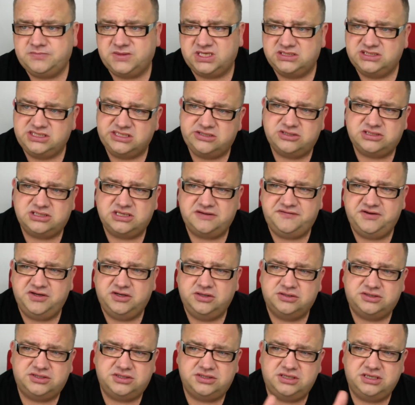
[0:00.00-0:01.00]
Seriously, if you
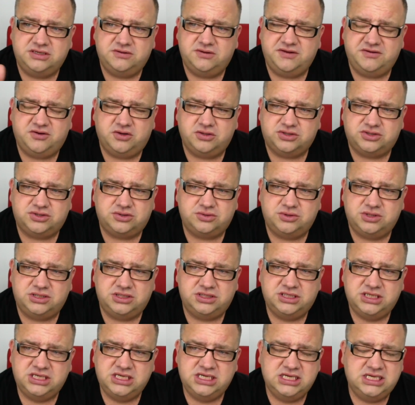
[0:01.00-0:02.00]
go to a
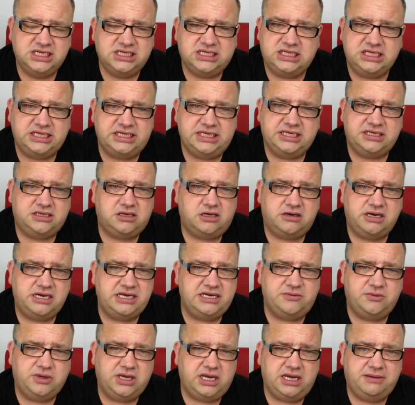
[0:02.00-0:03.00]
clinic or
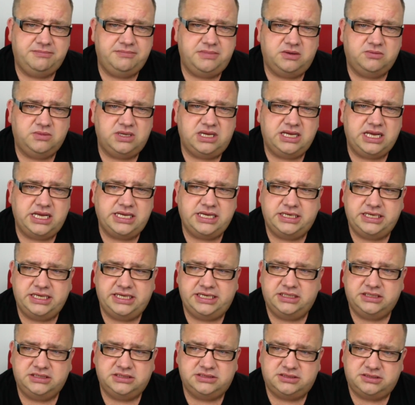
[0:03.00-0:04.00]
anywhere, A&E,